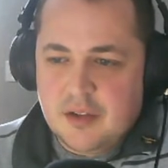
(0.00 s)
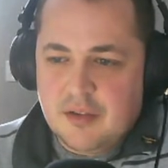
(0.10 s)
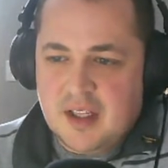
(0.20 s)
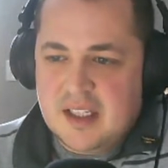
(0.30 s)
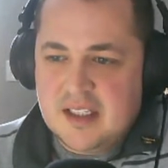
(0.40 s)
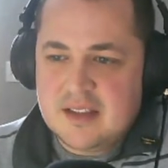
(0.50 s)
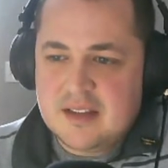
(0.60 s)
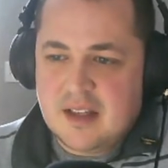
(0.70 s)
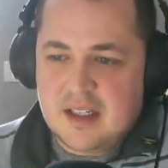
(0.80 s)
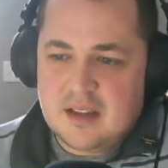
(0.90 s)
You think
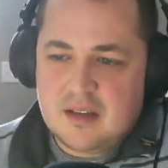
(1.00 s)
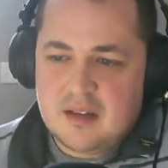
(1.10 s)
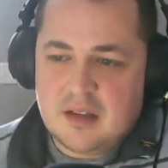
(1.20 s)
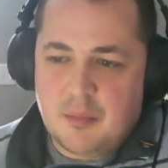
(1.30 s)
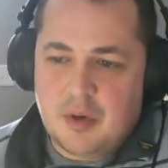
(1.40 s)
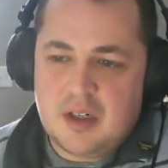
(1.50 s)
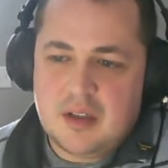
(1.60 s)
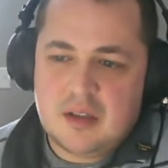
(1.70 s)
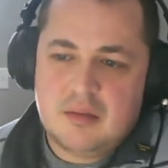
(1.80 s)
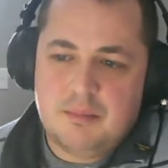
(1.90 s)
he's like somewhat
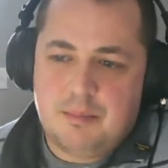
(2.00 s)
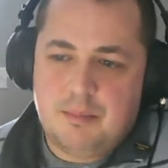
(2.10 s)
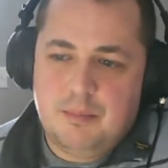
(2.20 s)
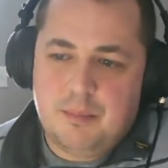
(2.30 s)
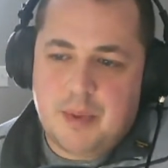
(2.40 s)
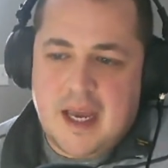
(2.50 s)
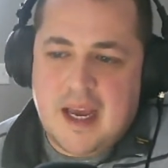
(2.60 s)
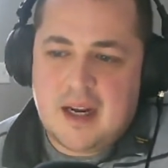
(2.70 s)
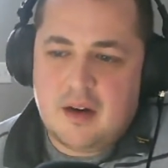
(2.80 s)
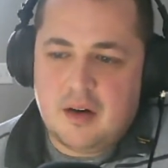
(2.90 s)

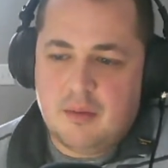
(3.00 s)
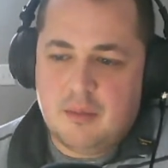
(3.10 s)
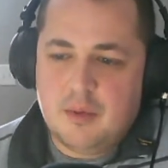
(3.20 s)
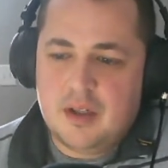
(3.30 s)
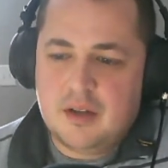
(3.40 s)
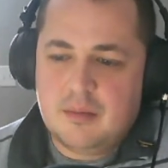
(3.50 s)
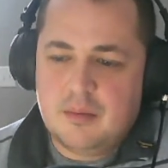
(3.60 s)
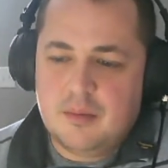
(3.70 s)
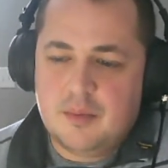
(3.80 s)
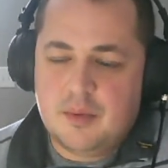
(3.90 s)
back, or what do
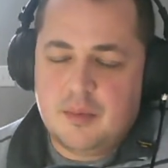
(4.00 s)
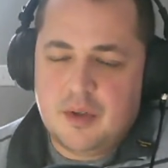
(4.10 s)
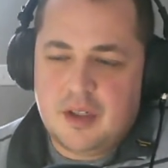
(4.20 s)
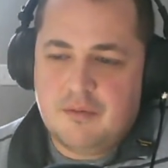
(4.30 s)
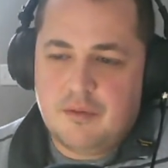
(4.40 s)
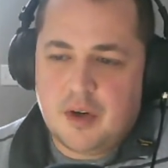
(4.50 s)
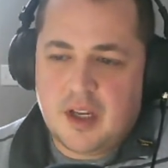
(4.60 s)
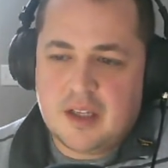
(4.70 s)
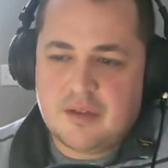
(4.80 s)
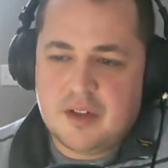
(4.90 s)
you
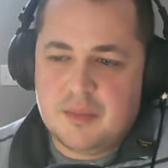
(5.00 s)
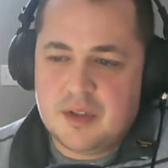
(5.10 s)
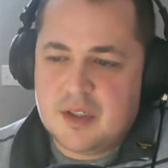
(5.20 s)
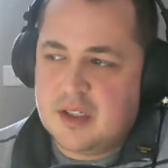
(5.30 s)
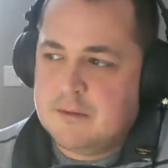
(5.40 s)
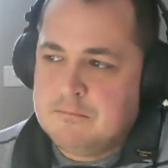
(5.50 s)
forecast for him this year?